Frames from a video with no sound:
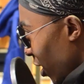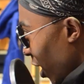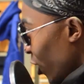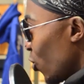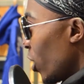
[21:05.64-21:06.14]

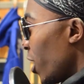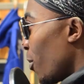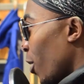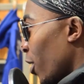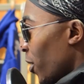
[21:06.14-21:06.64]
It's really
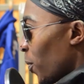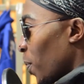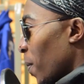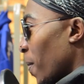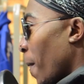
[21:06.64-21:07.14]
about
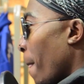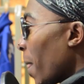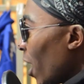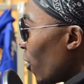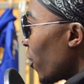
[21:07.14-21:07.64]

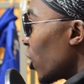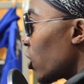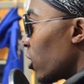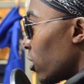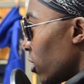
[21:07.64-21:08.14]
innovation.
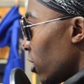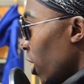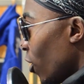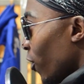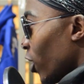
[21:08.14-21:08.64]

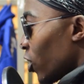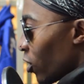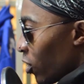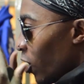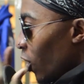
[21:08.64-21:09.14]

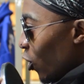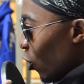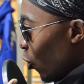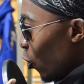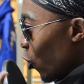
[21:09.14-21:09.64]

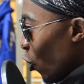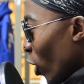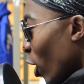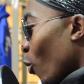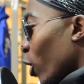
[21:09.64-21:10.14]
You look
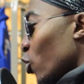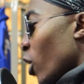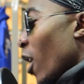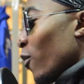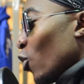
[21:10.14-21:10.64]
at what you
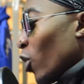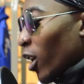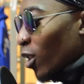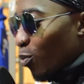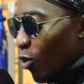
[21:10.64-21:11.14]
have, you look
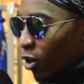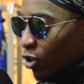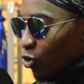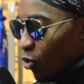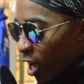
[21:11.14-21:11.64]
at the
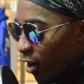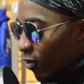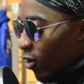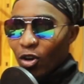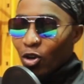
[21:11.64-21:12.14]
product you have,
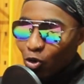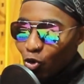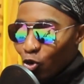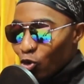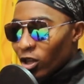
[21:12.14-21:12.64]
you
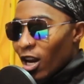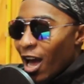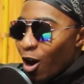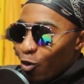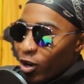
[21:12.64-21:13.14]
use it
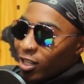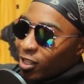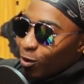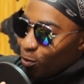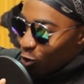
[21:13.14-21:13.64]
how it's
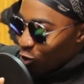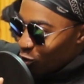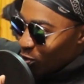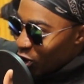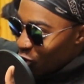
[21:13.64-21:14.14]
supposed to
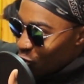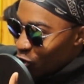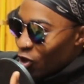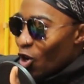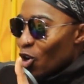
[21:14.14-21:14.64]
be
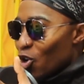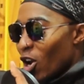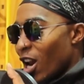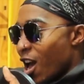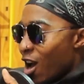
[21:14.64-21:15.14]
used,
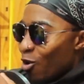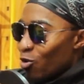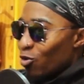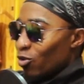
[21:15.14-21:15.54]
not how